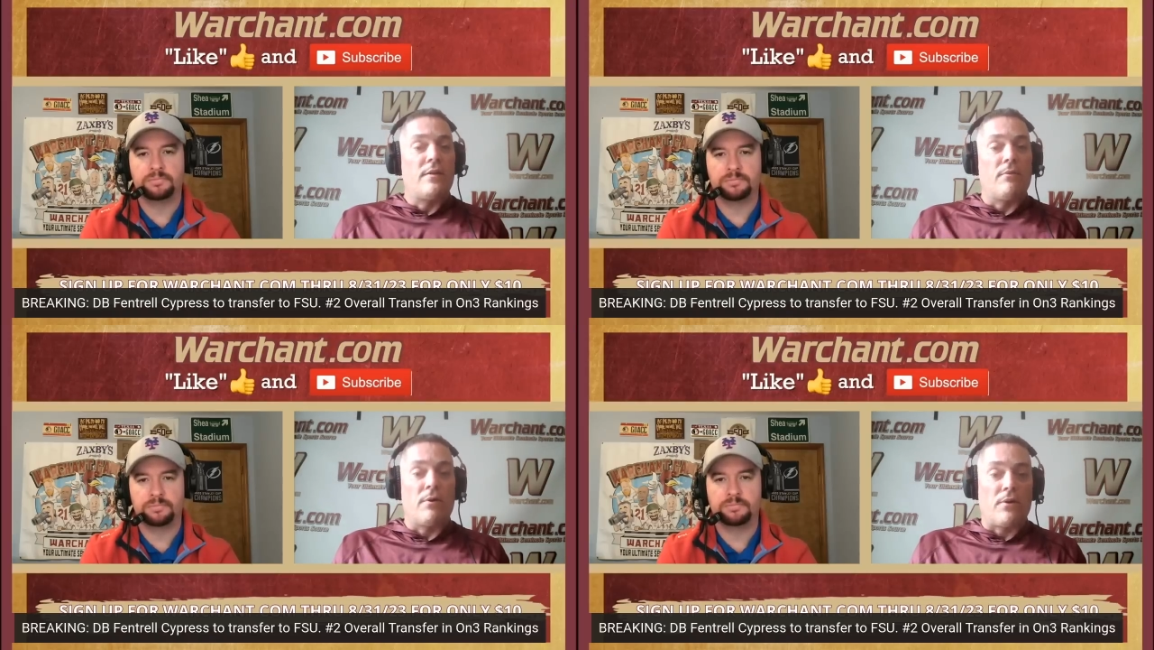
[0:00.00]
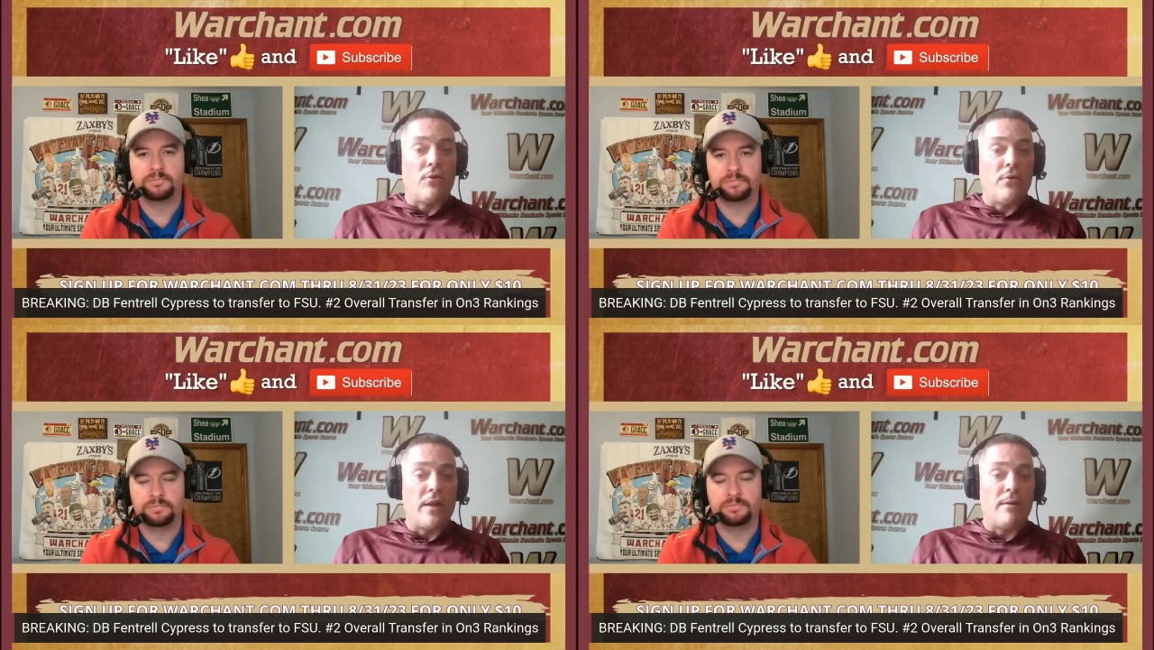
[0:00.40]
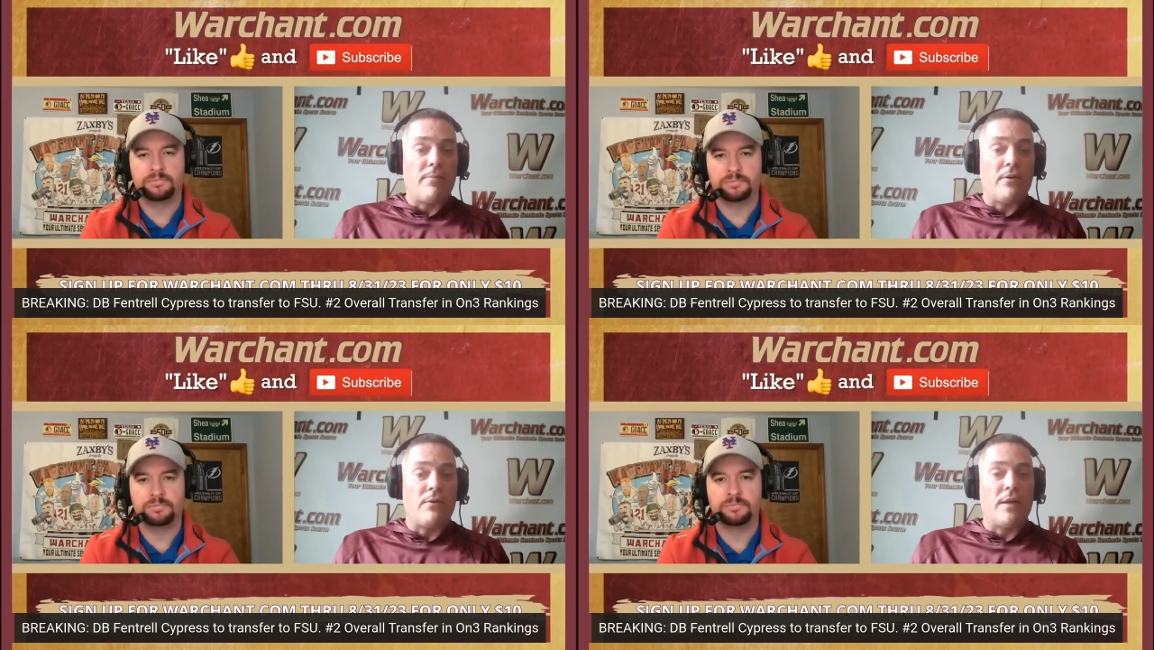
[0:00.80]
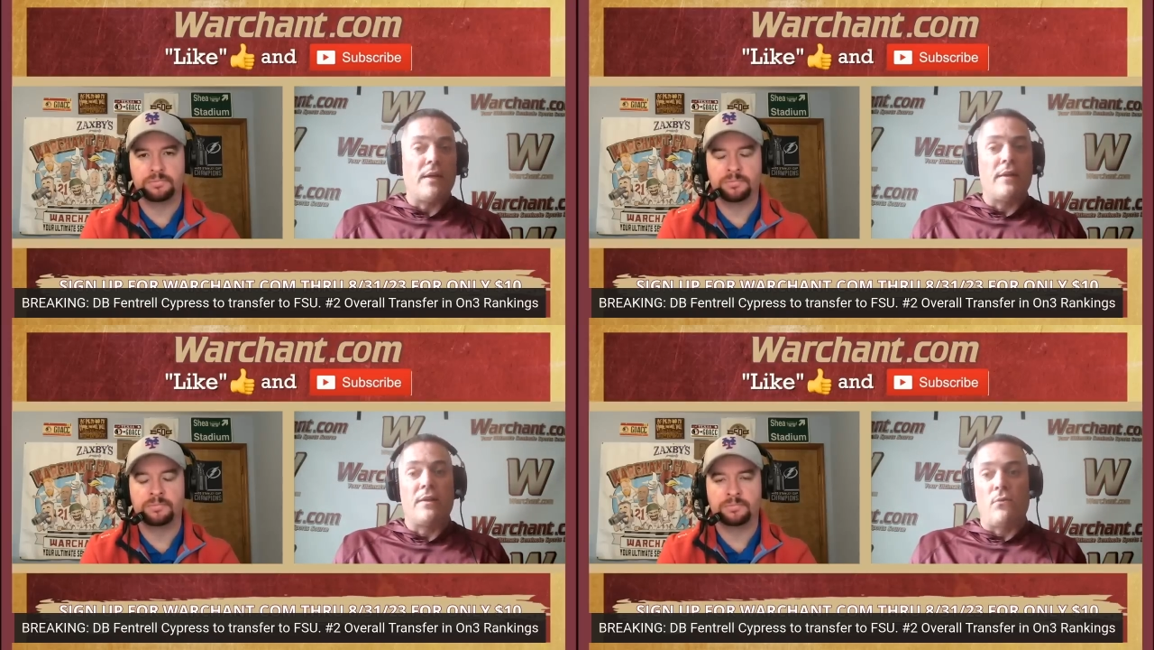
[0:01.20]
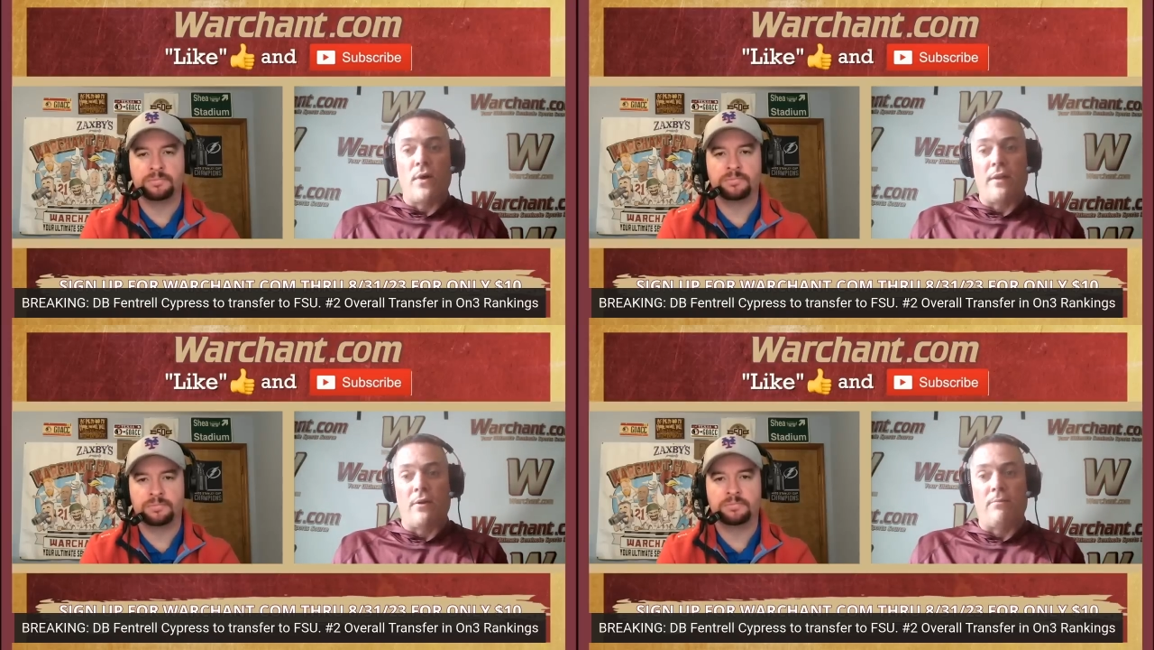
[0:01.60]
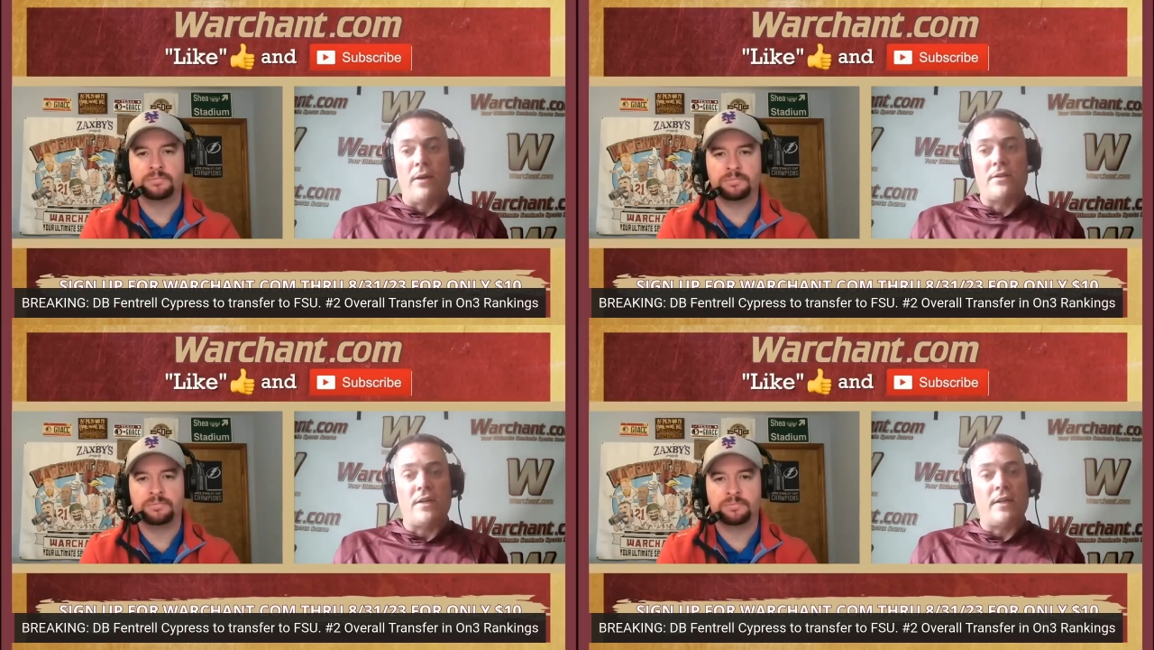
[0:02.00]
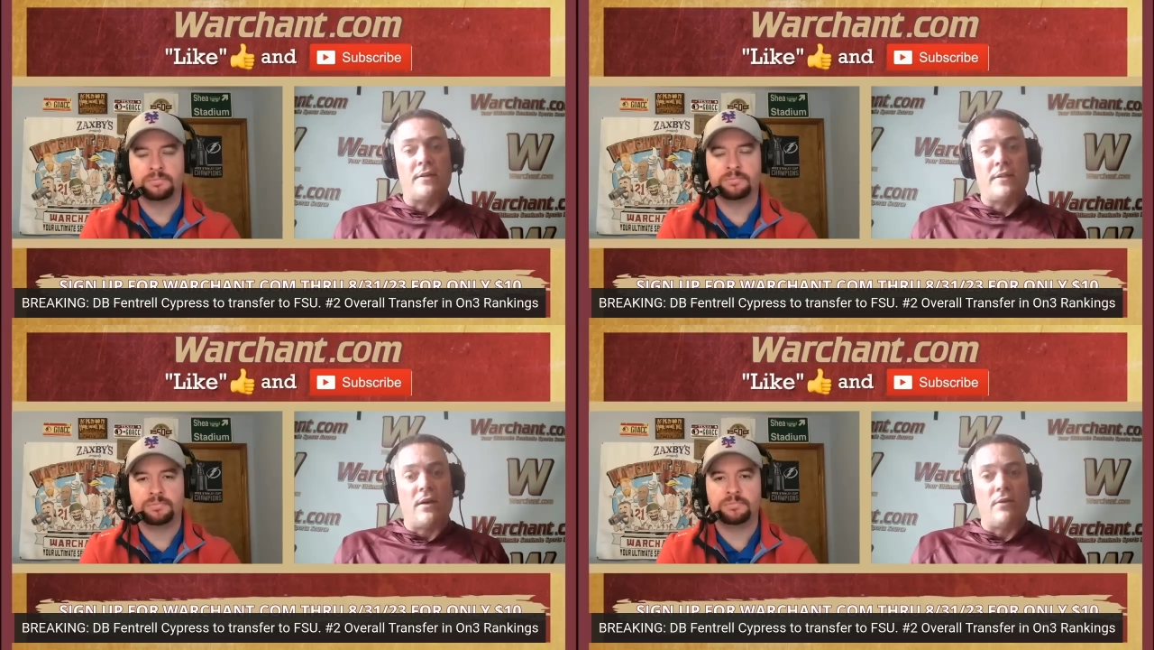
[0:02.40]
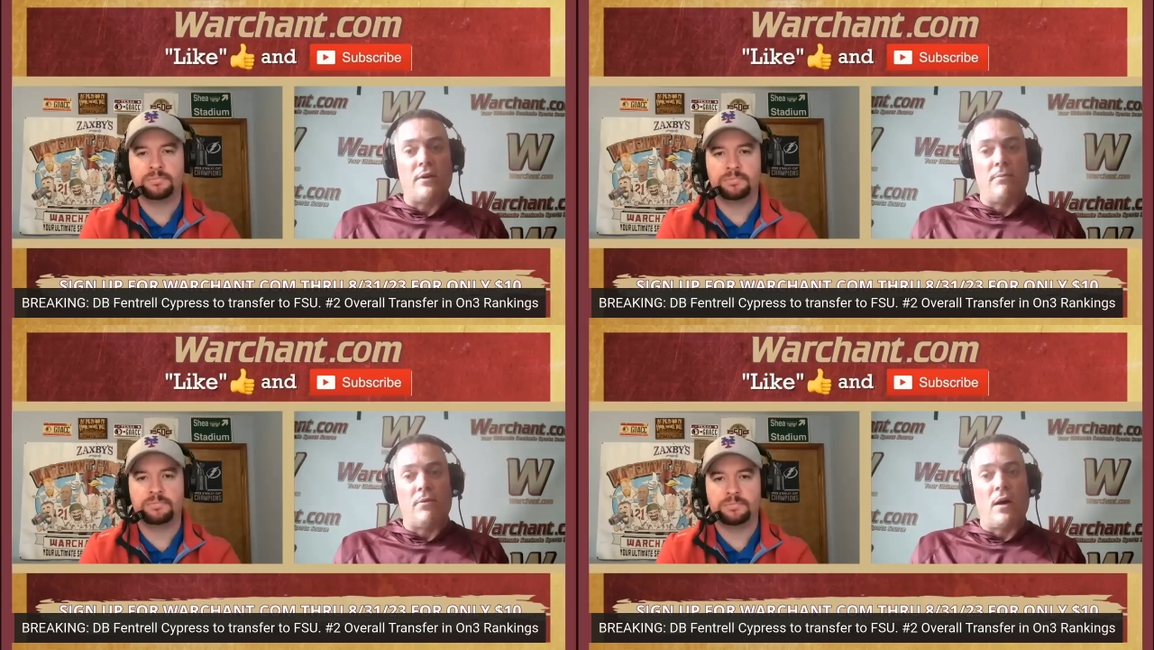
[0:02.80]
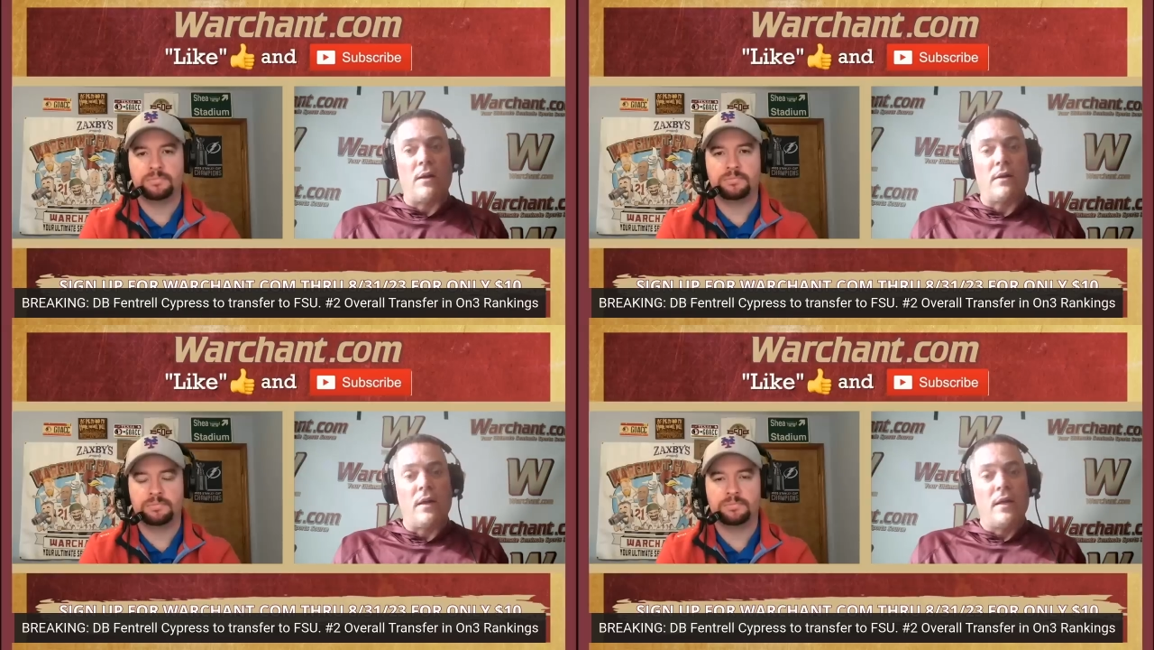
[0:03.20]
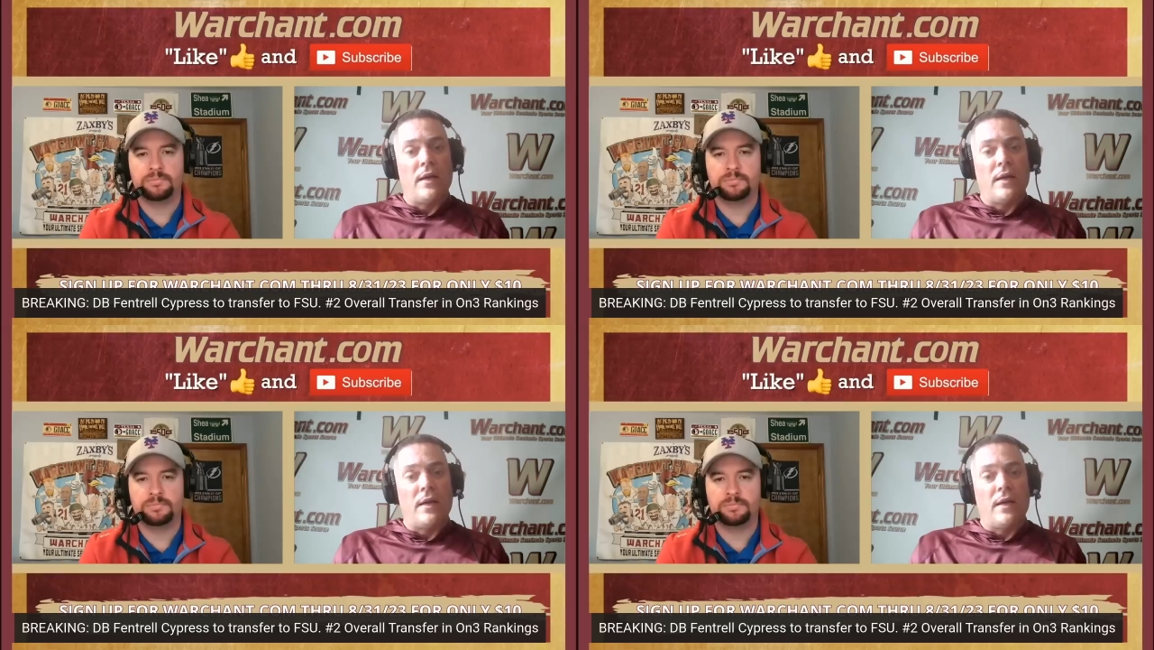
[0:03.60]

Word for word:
Speaker 1: their recruiting ability, the way they're pitching and selling their product,